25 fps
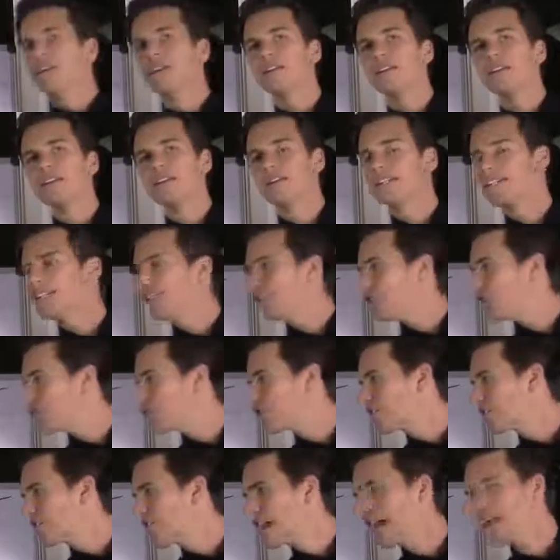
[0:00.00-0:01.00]
See, your
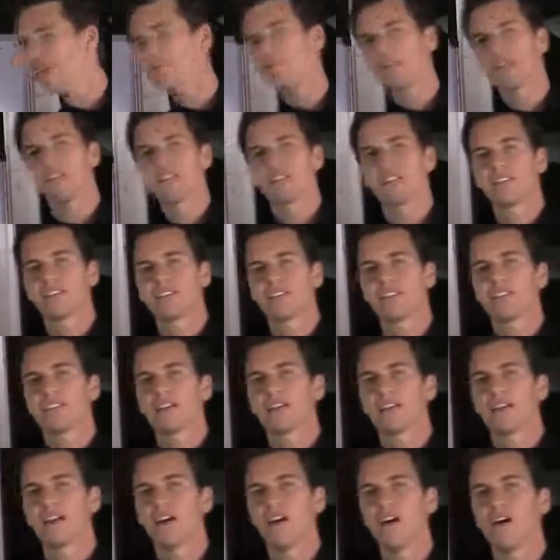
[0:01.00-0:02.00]
statement
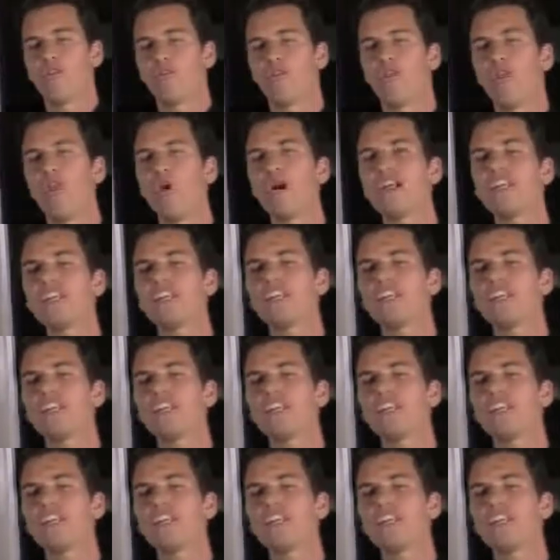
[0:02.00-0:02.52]
of what